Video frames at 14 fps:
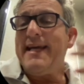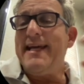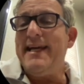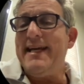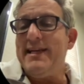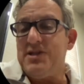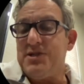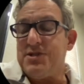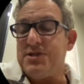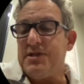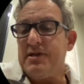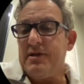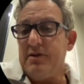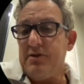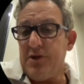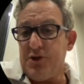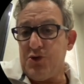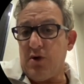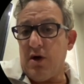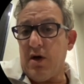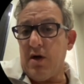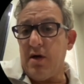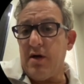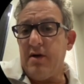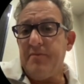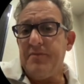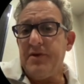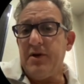is the drug,
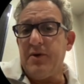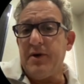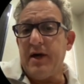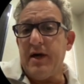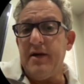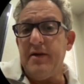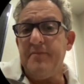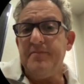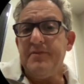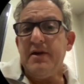okay?